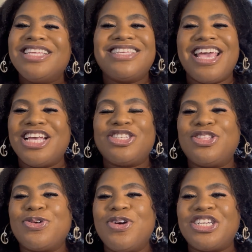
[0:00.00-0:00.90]
to answer
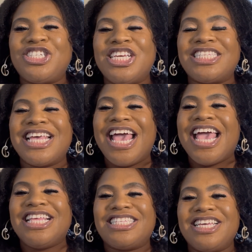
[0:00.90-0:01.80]
the questions
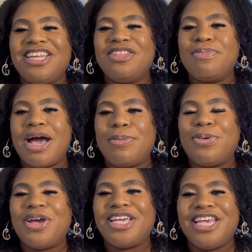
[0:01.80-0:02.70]
and study the Bible
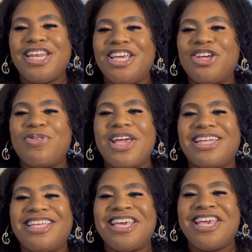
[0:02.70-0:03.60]
and get it
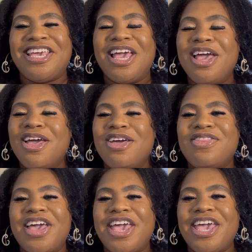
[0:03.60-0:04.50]
correctly.
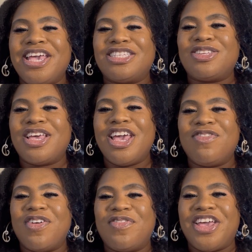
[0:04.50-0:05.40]
Thanks,
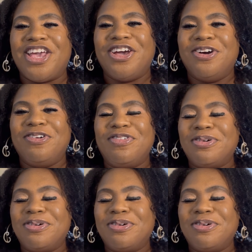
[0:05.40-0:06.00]
FFL.